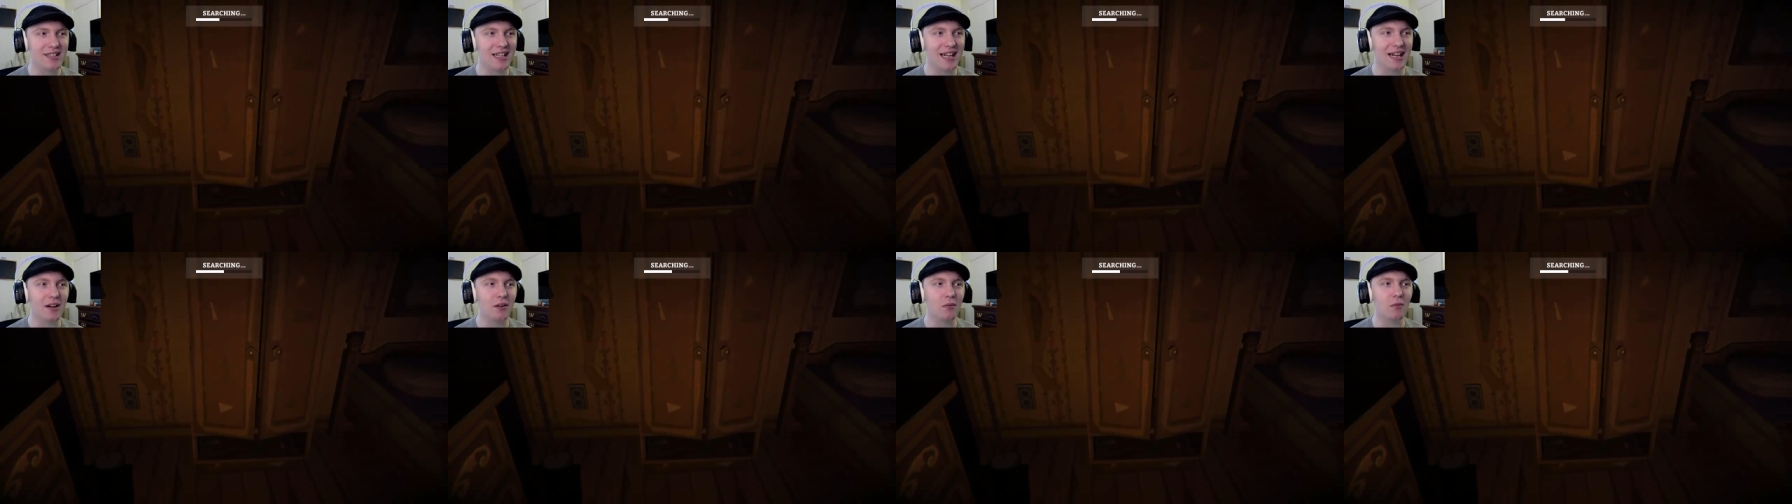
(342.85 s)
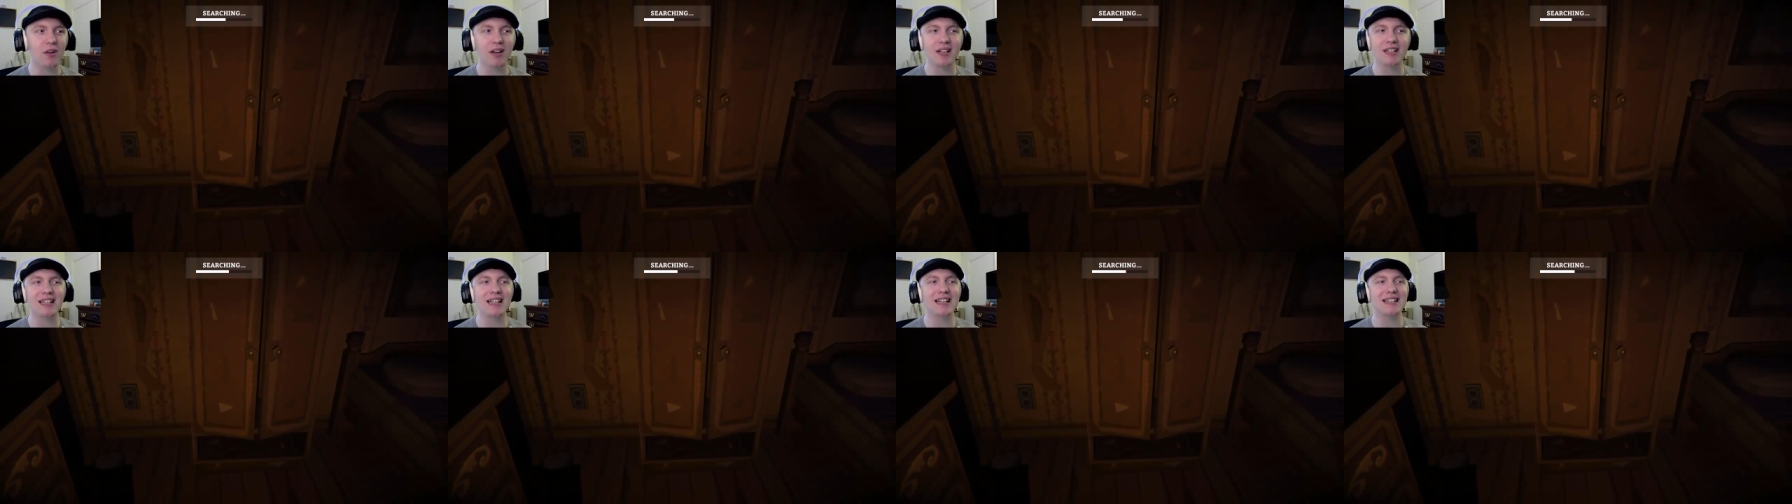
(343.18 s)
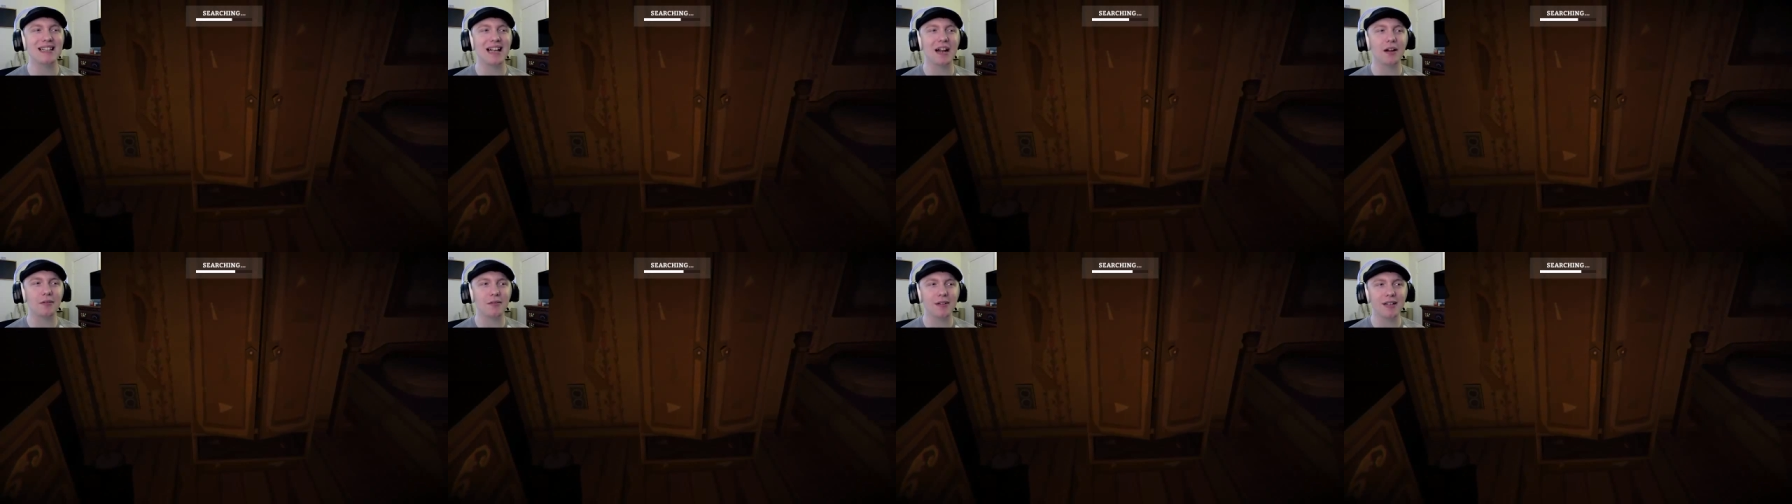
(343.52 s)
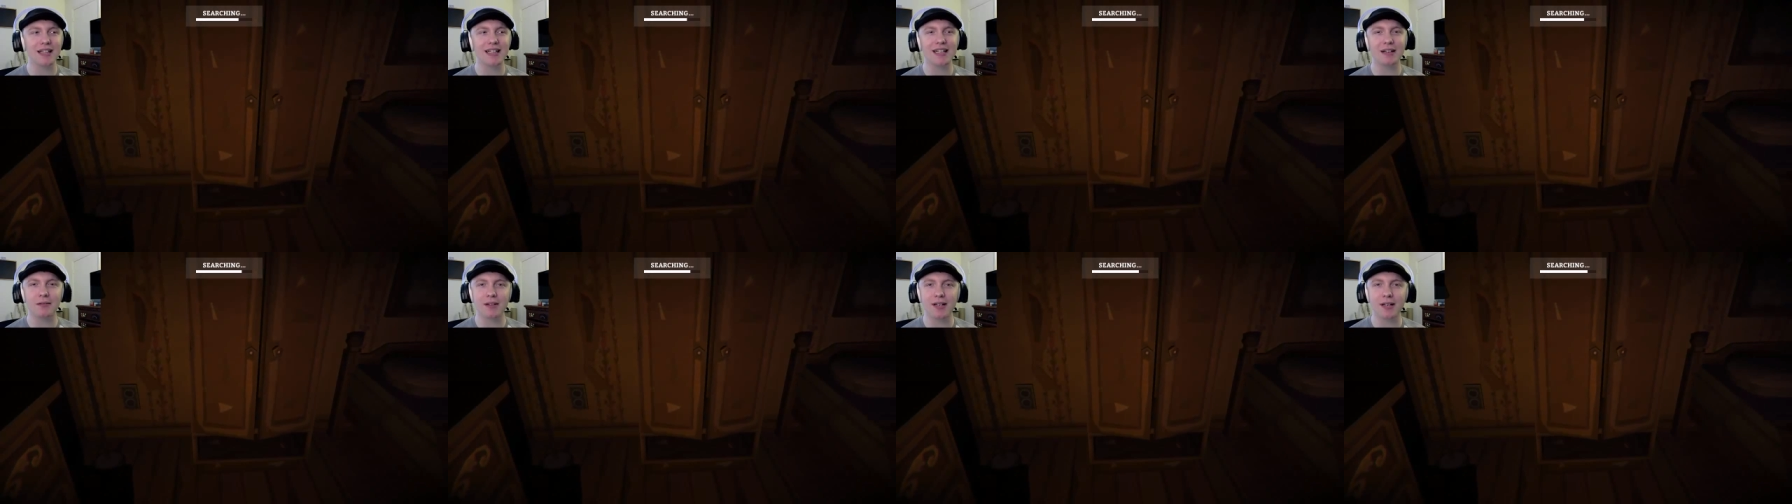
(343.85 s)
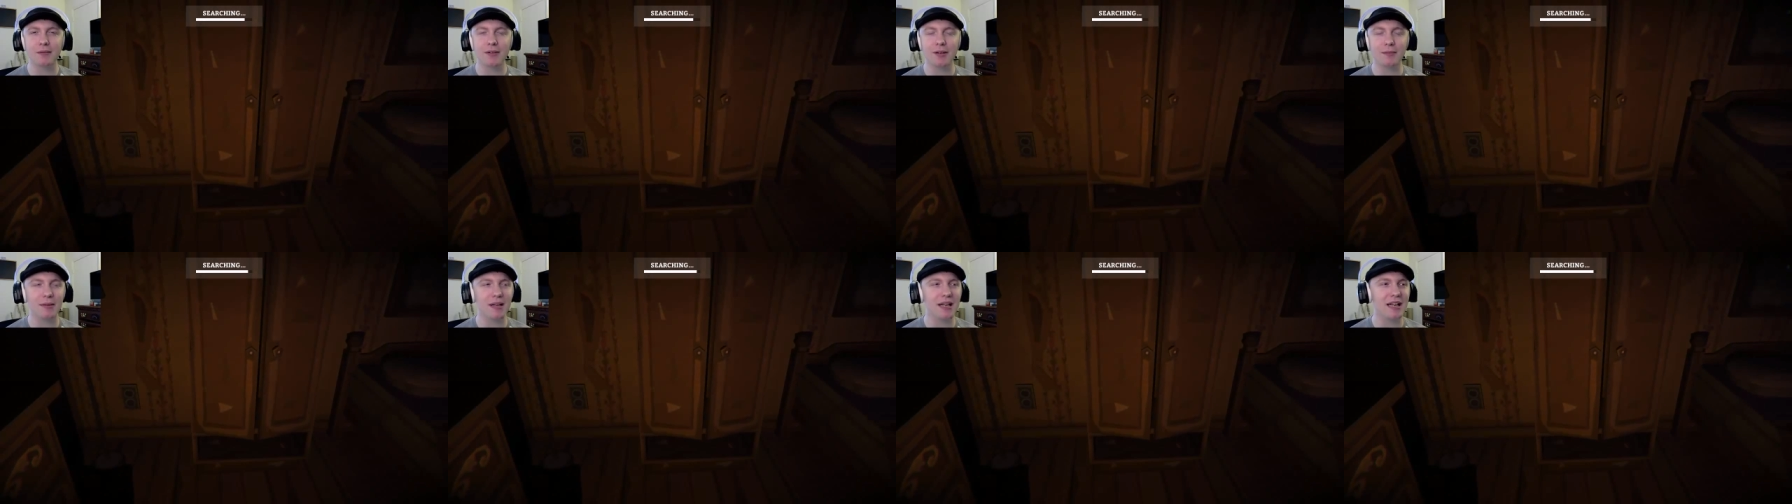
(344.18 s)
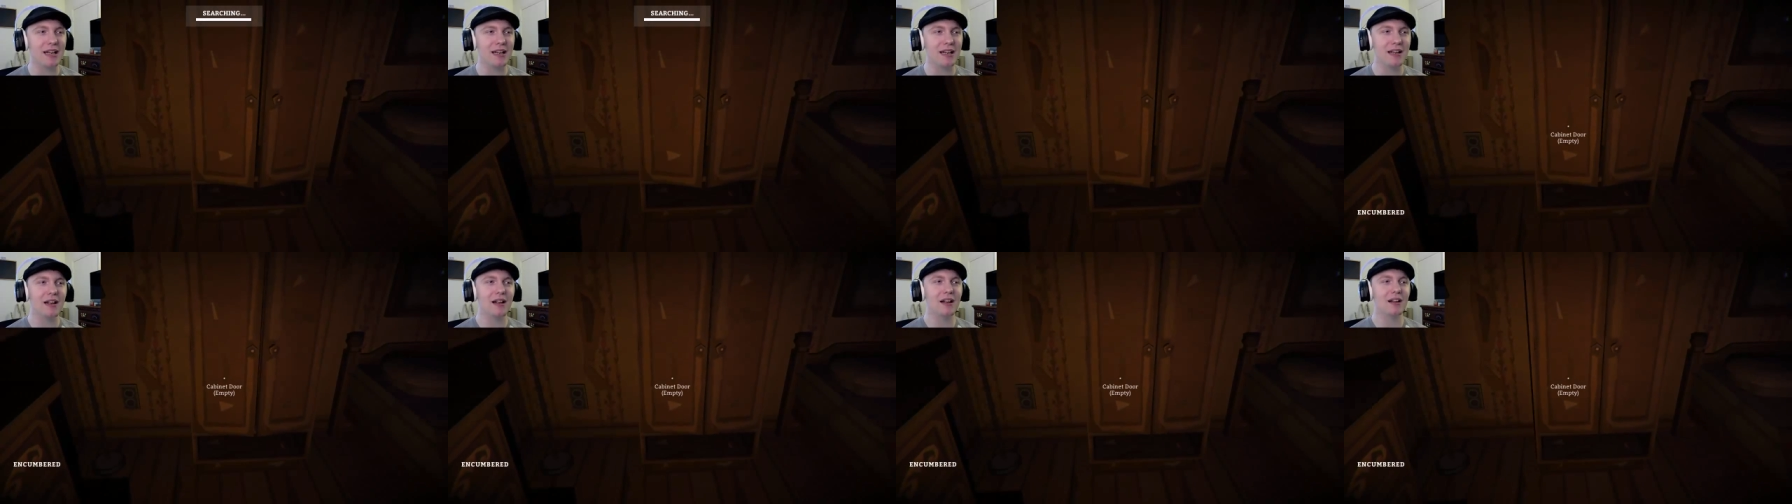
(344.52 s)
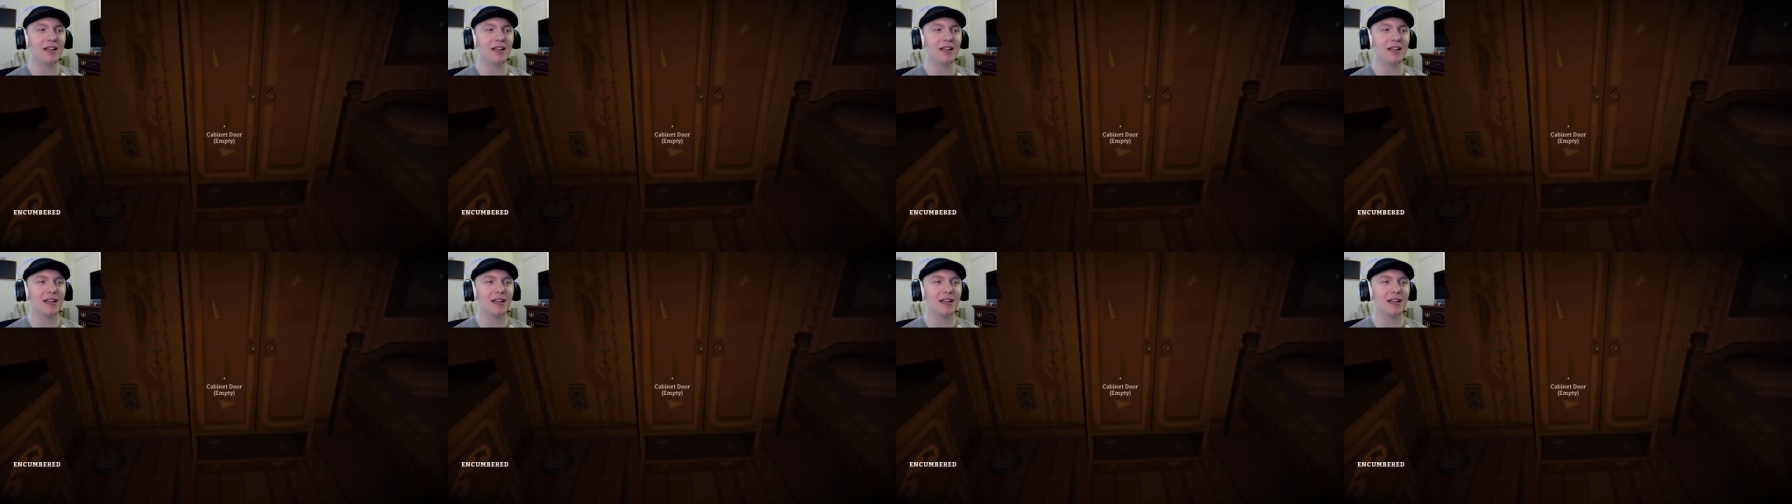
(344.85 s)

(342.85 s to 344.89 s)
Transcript: Like, what is that really what it would be?